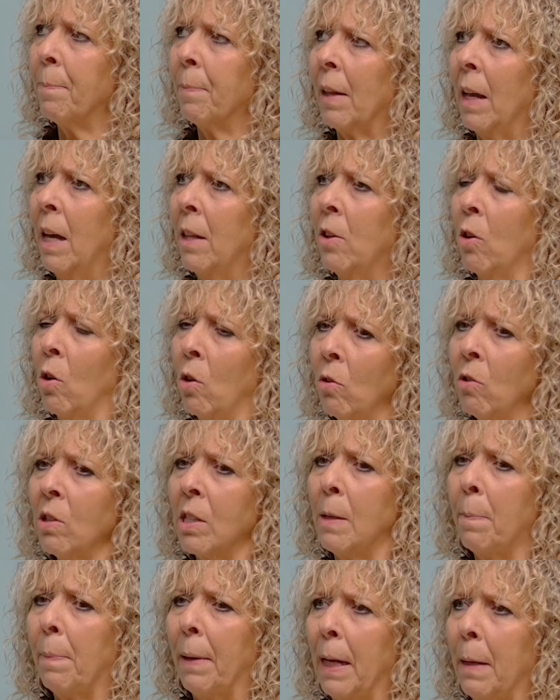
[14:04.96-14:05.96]
The
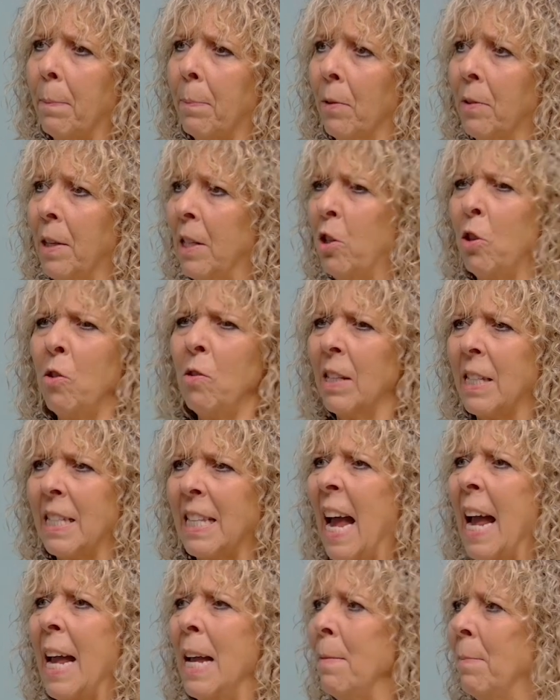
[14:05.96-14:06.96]
horsey people, they do the
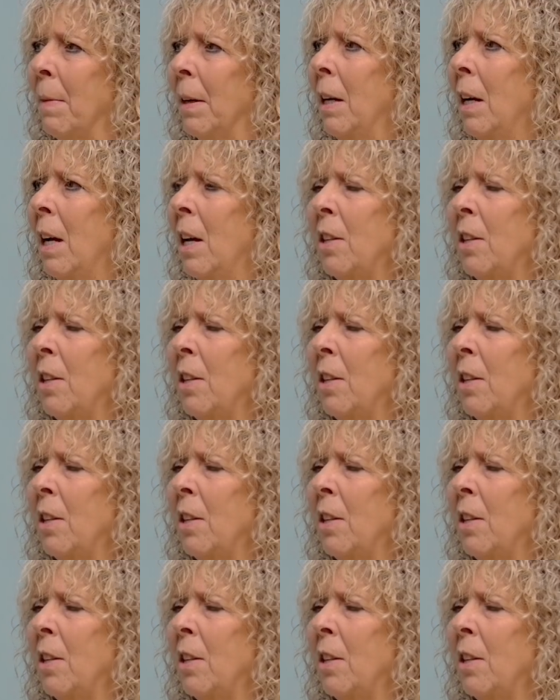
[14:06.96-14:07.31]
same.